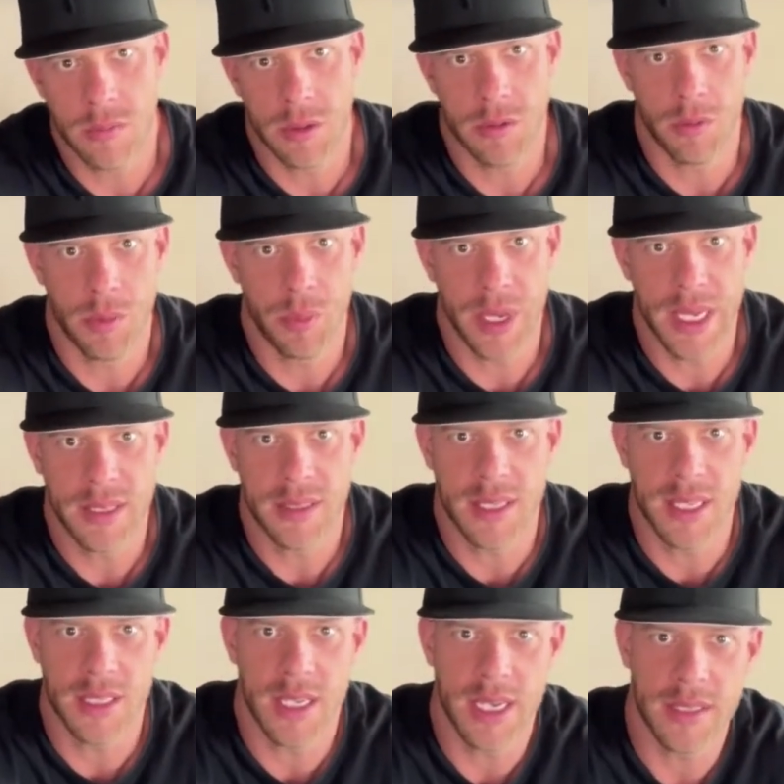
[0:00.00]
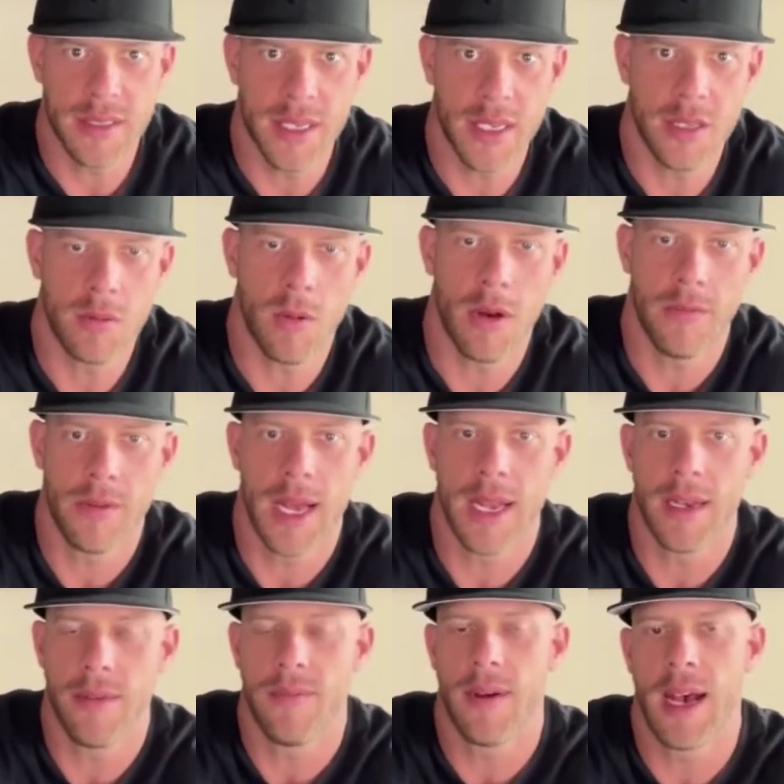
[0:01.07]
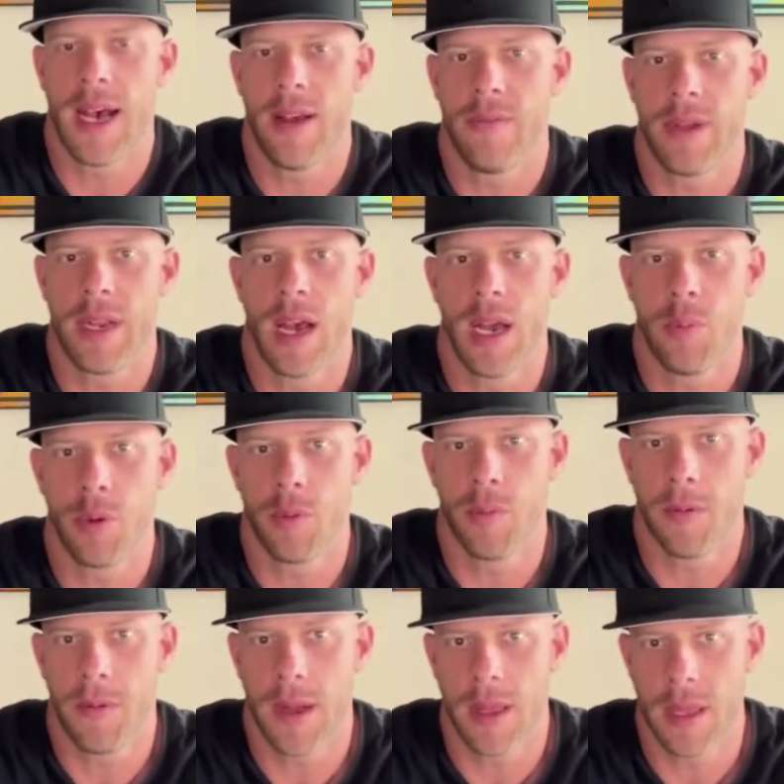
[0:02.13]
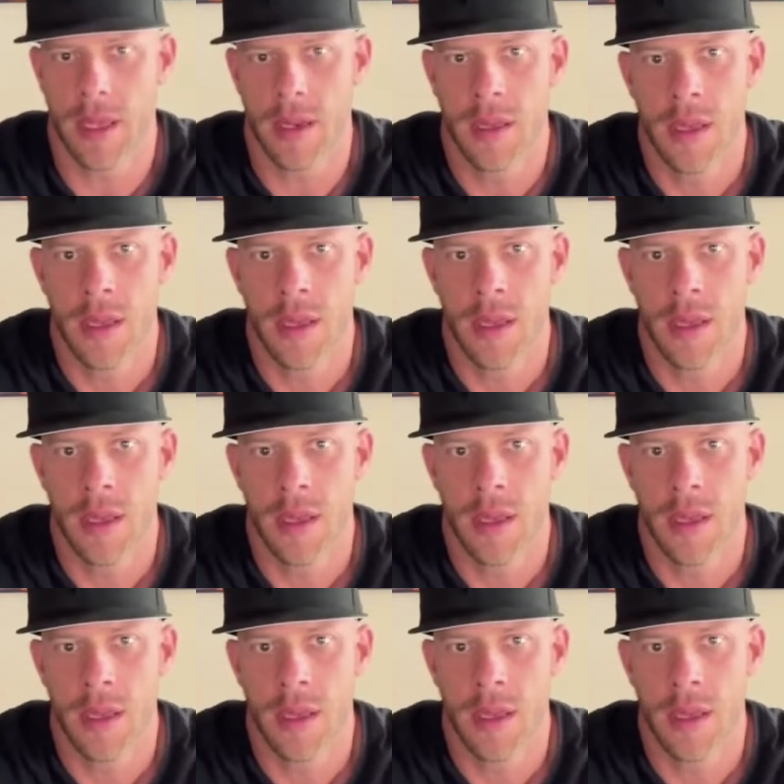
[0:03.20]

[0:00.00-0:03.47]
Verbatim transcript: which would be C J C twelve ninety-five and Ipamorelin.